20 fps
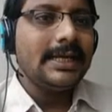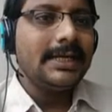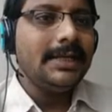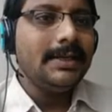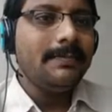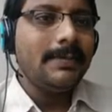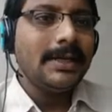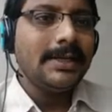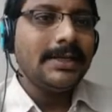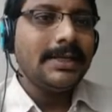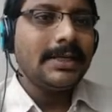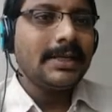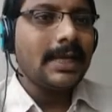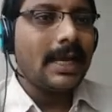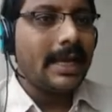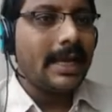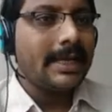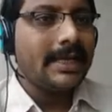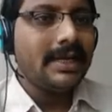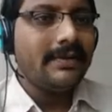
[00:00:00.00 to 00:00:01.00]
independent
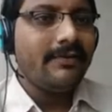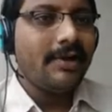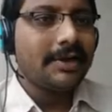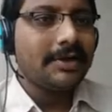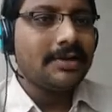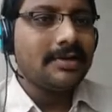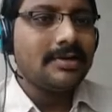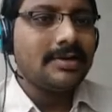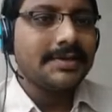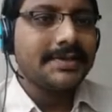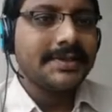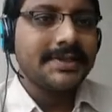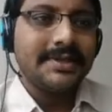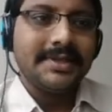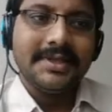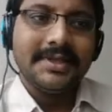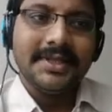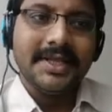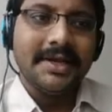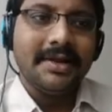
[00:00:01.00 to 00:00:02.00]
eigenvectors,
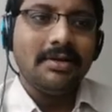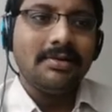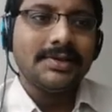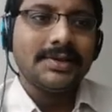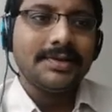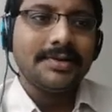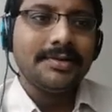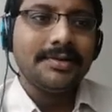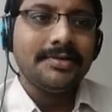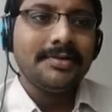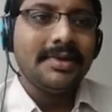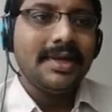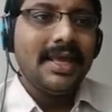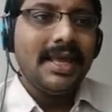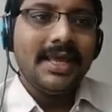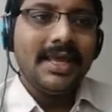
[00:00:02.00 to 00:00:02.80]
then also